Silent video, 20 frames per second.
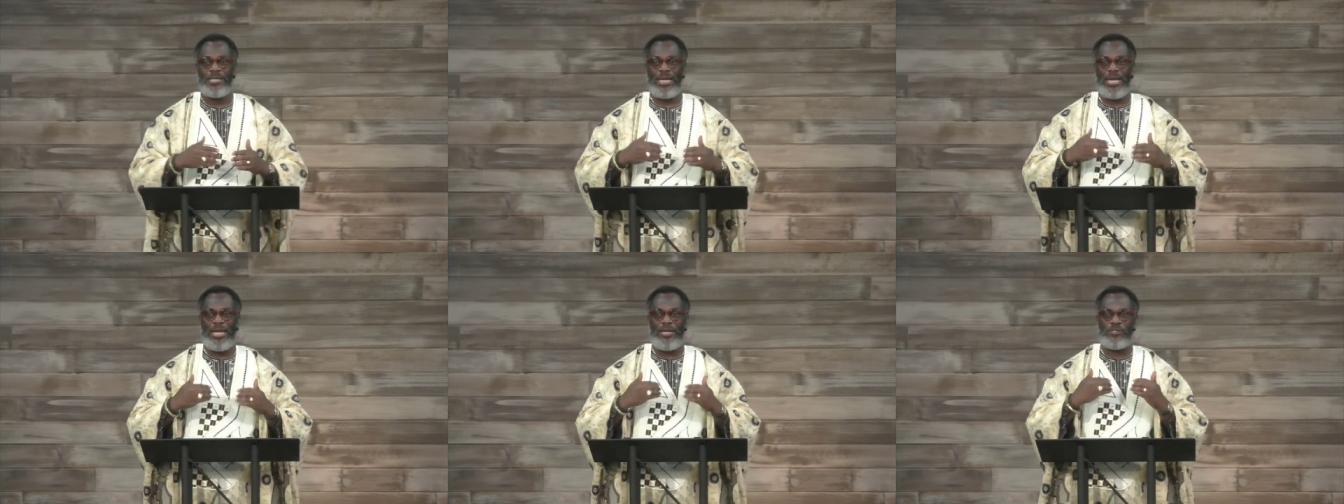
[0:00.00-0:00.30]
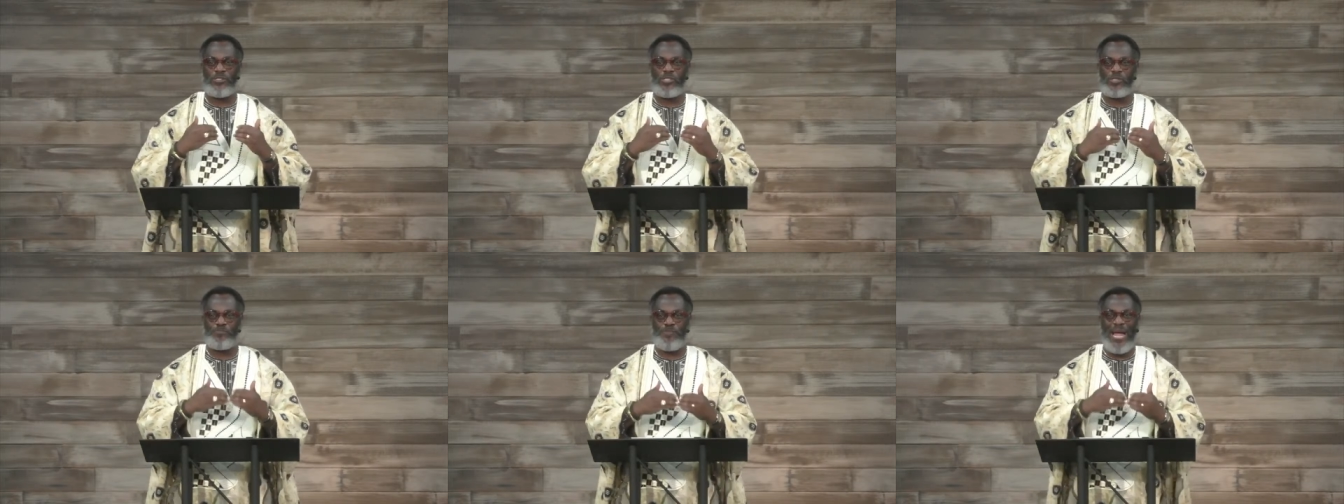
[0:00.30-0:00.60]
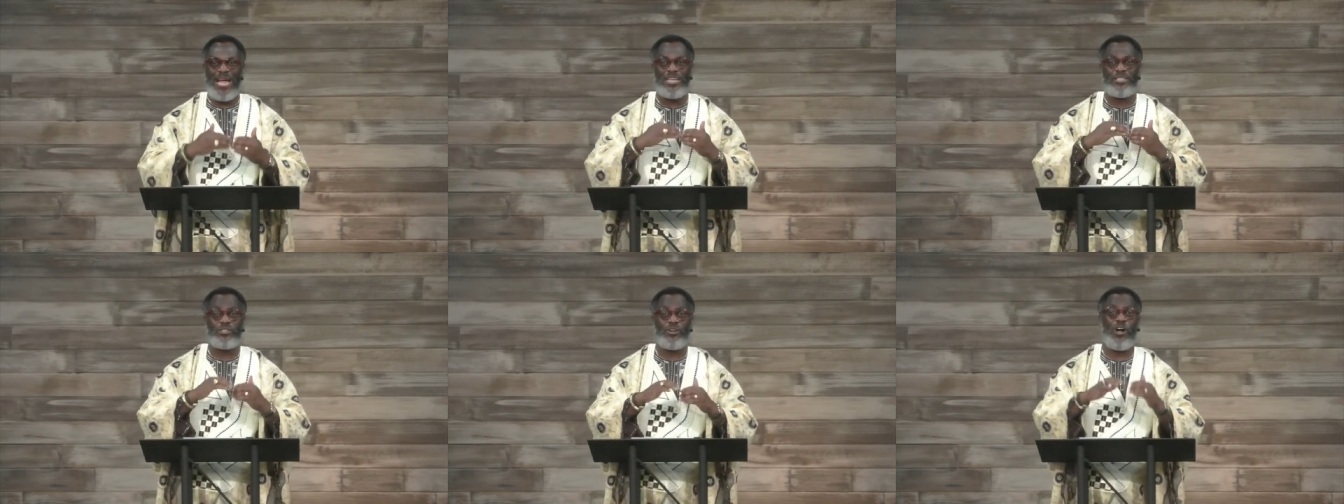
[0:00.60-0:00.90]
in
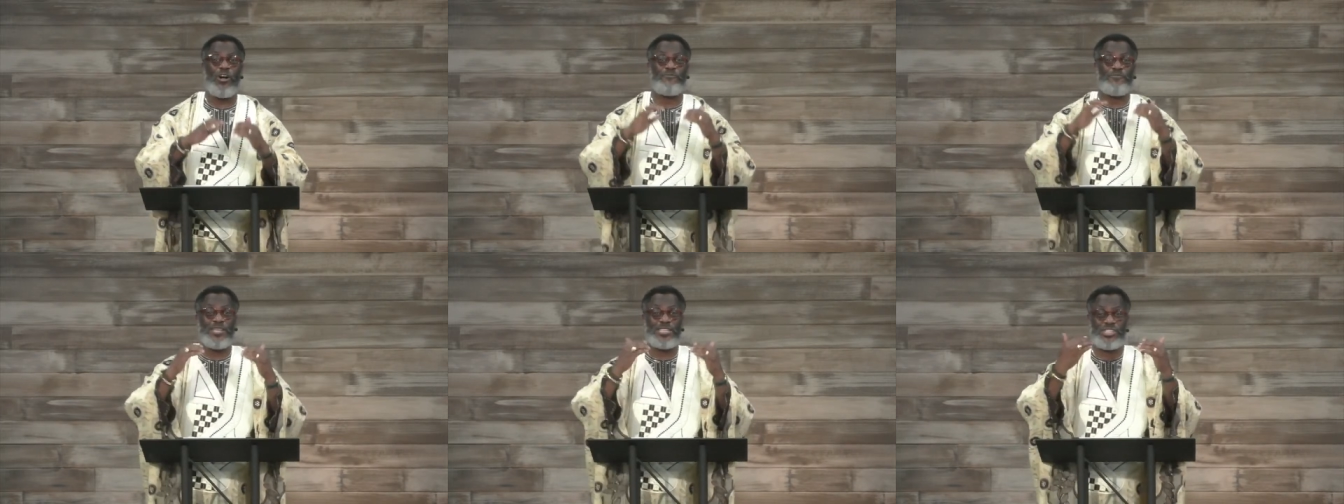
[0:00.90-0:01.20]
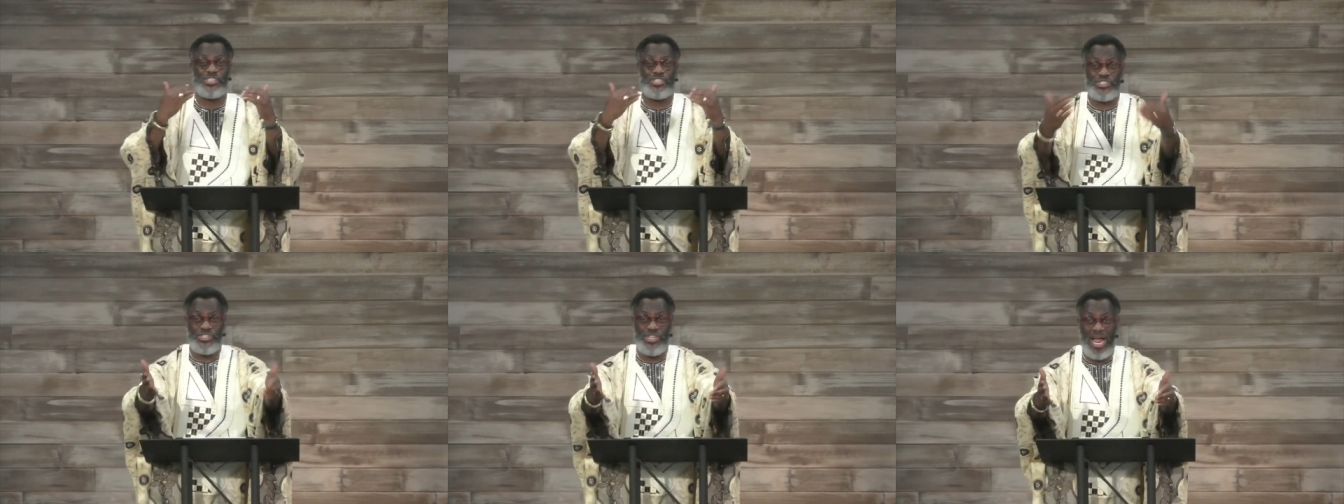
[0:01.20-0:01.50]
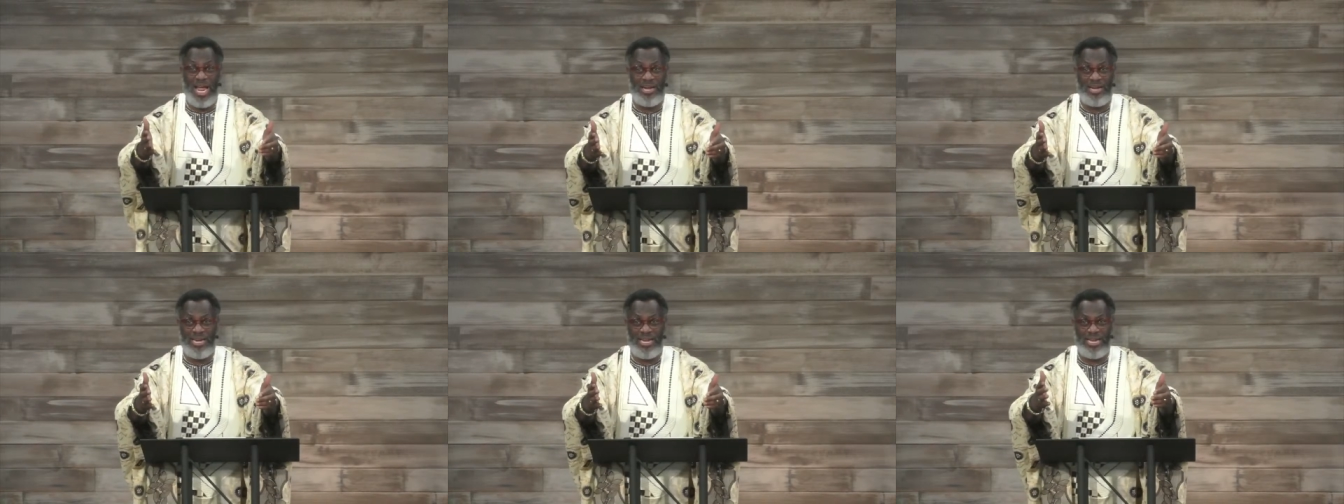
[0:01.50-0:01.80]
spite of the
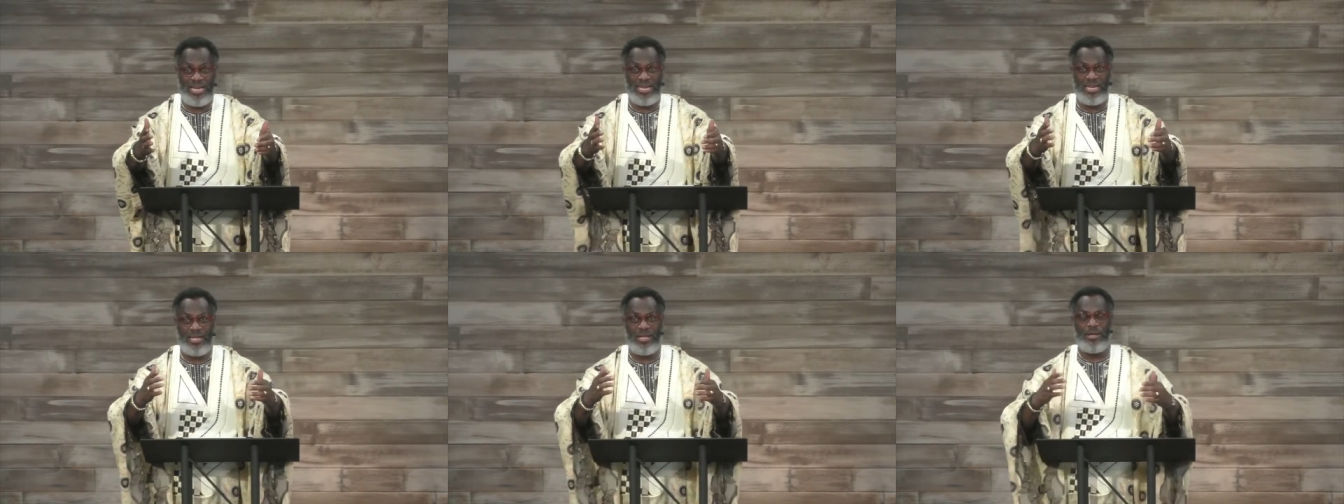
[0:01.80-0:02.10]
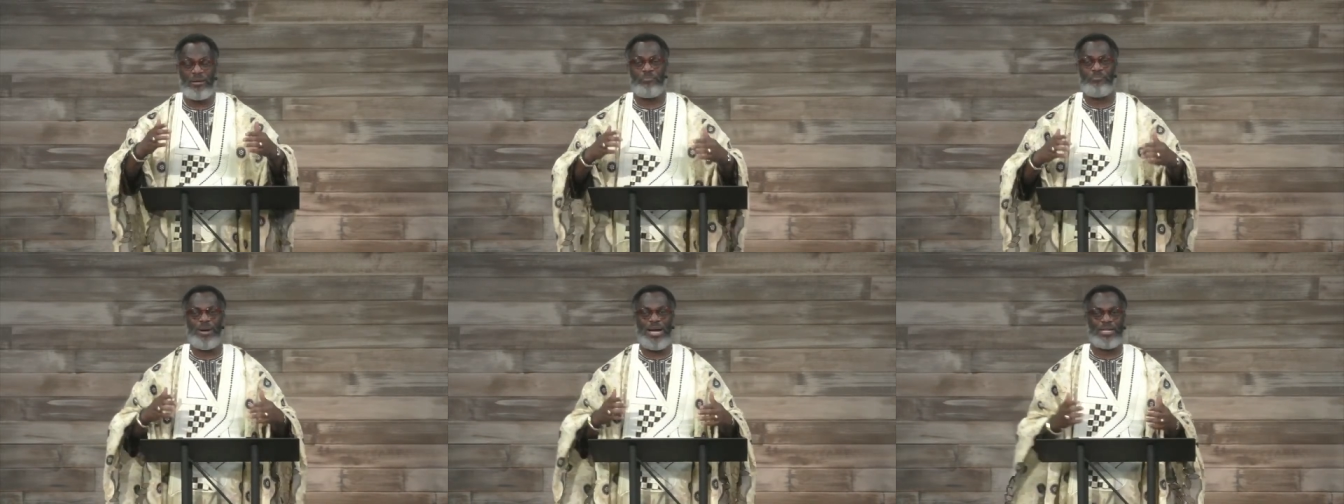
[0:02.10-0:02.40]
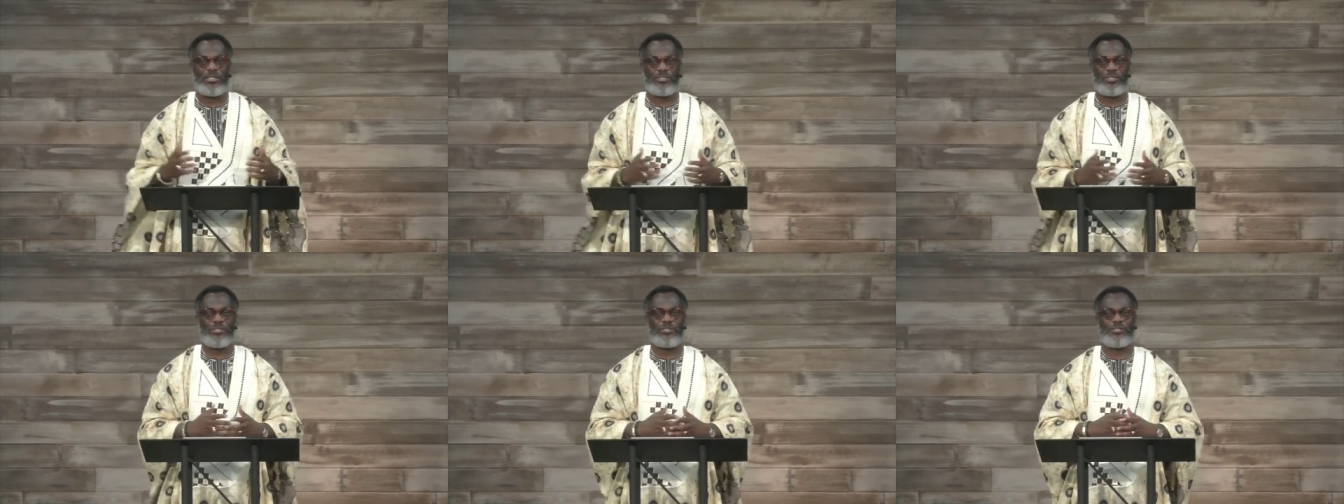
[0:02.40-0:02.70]
shunning
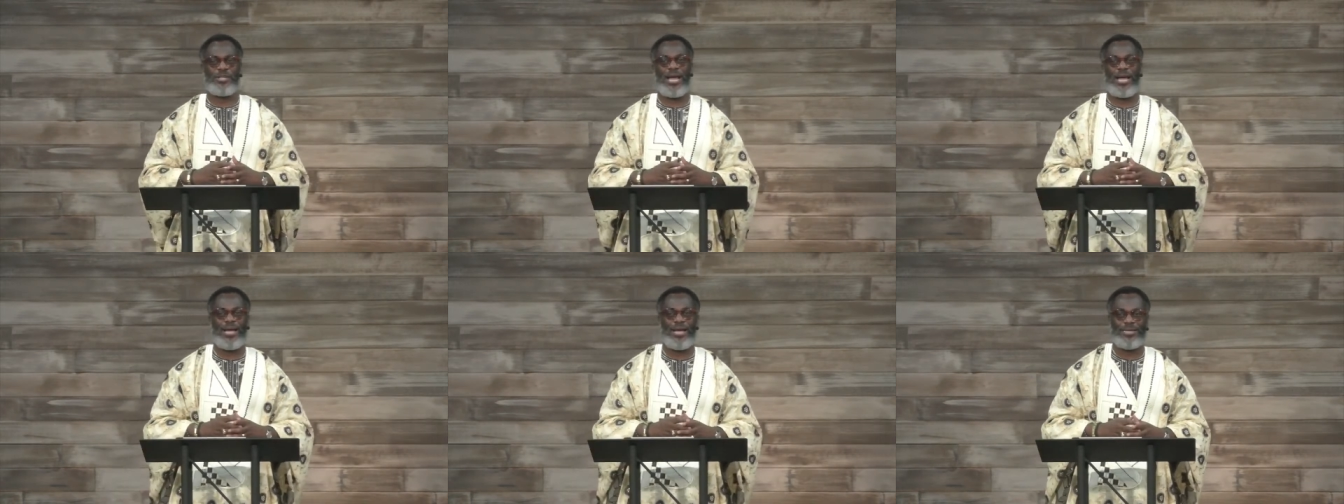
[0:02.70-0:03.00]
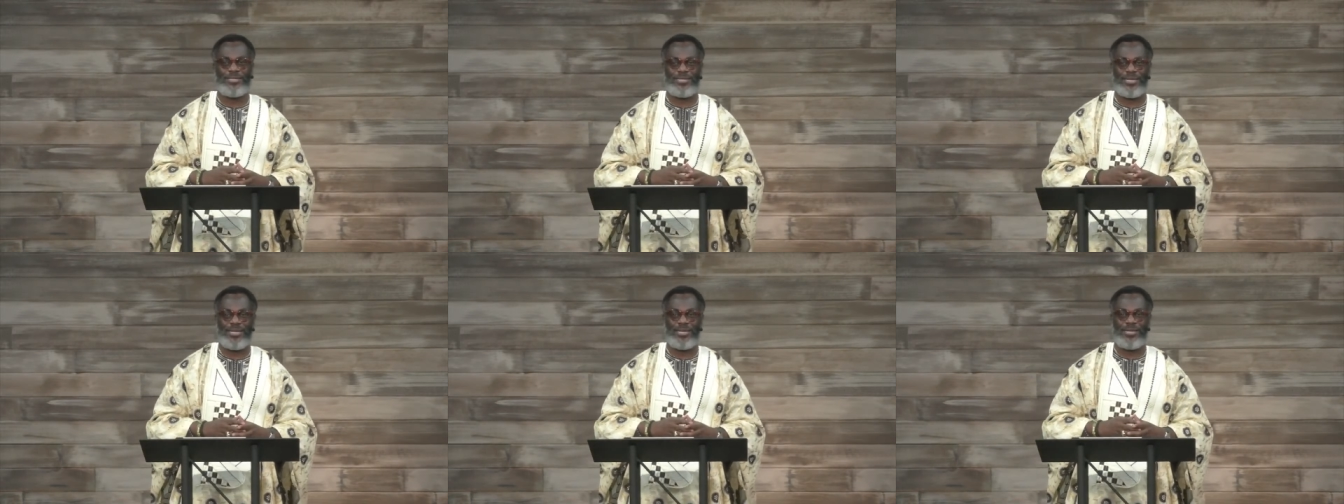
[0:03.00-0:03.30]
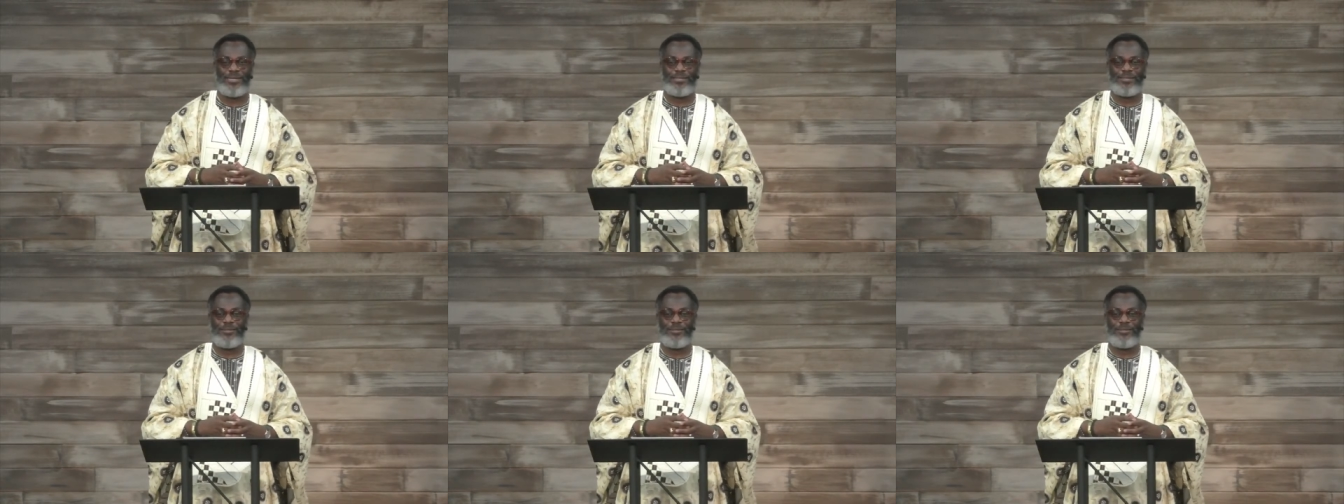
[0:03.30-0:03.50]
by society,